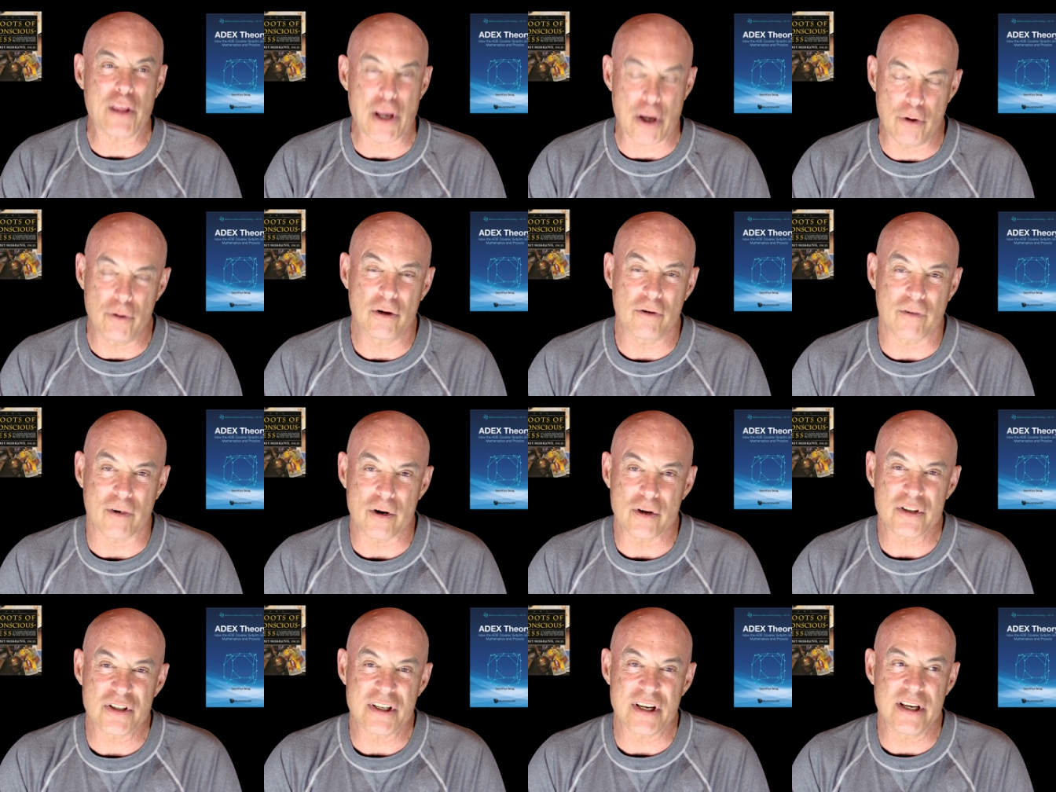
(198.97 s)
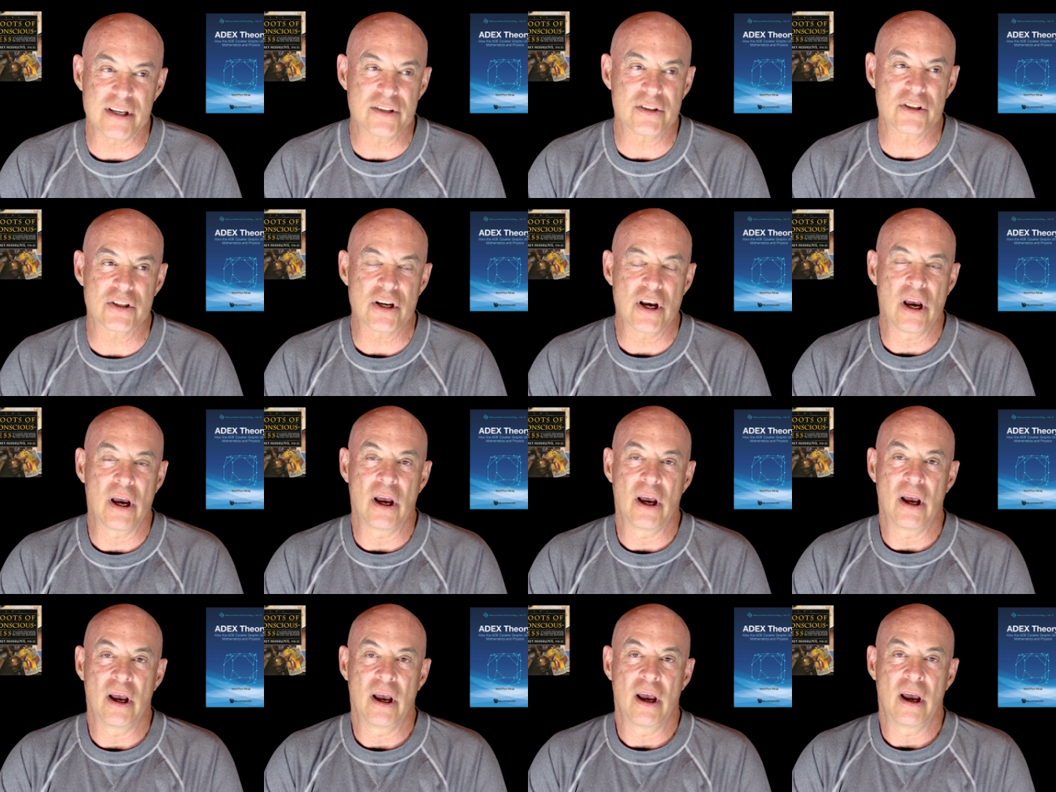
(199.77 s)
The universe is
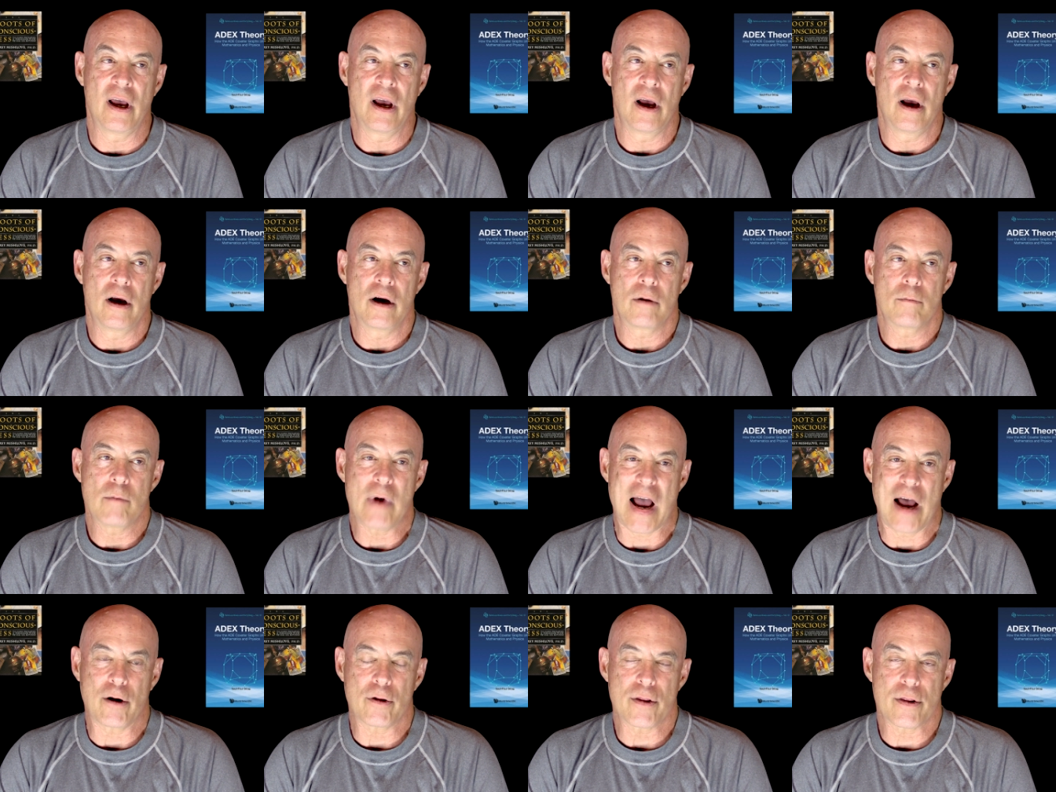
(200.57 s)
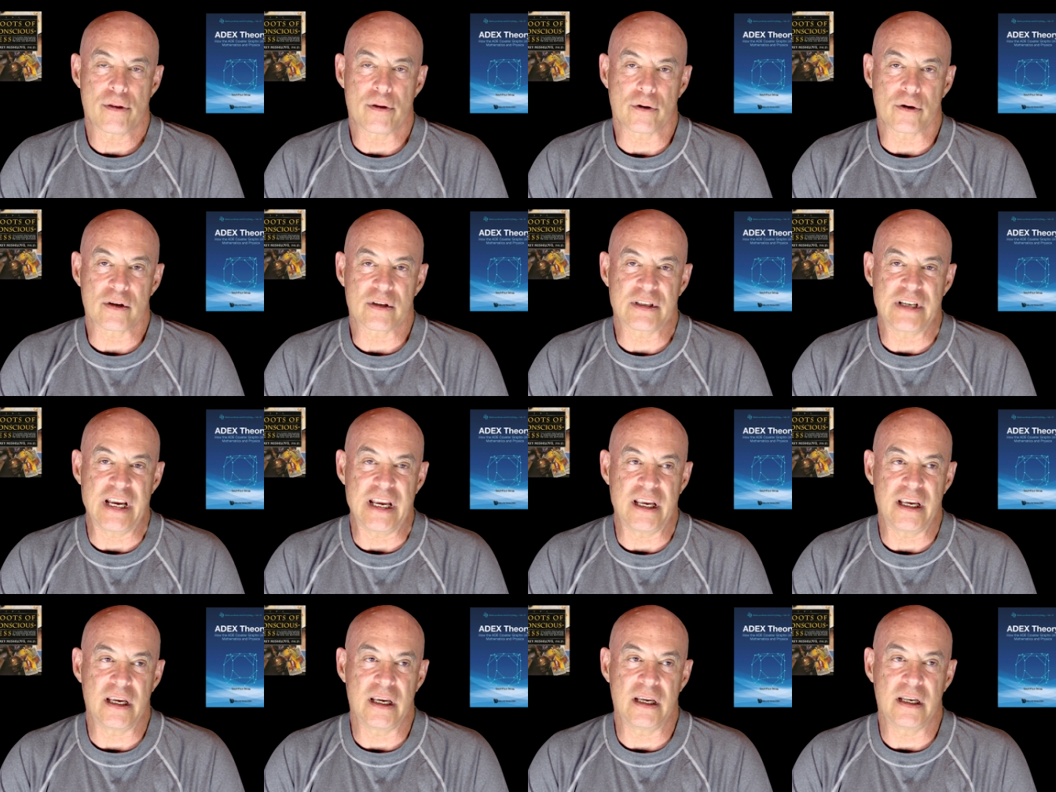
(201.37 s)
about
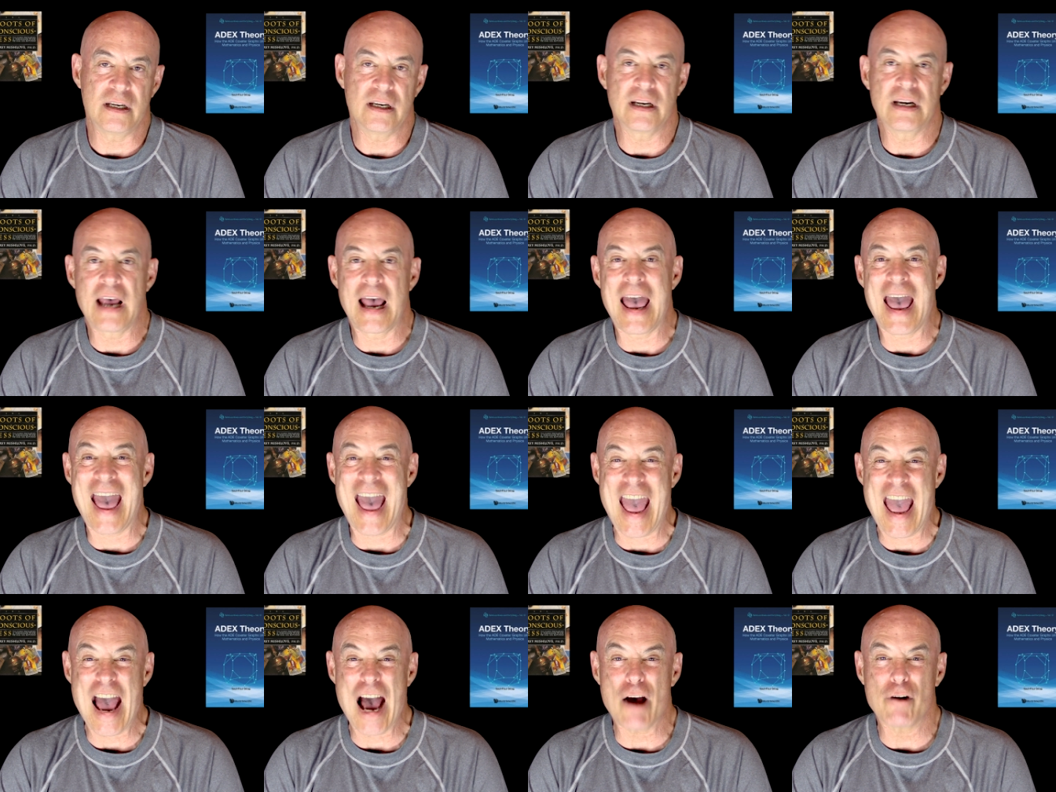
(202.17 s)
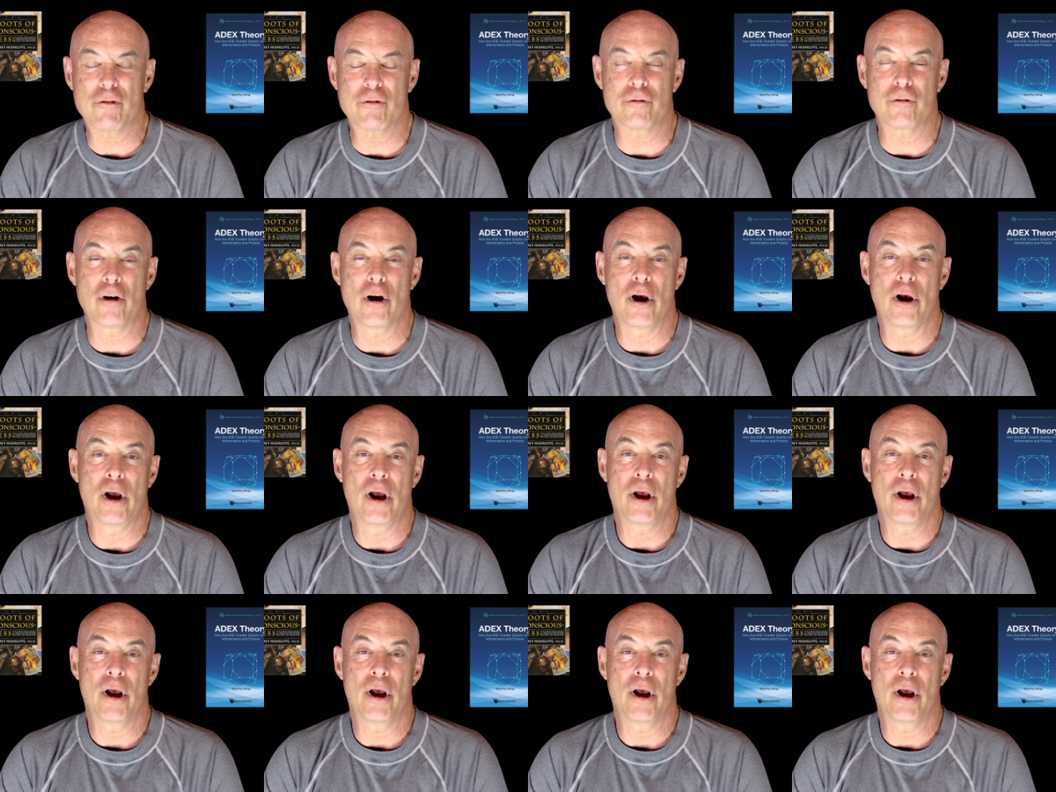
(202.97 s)
thirteen and a half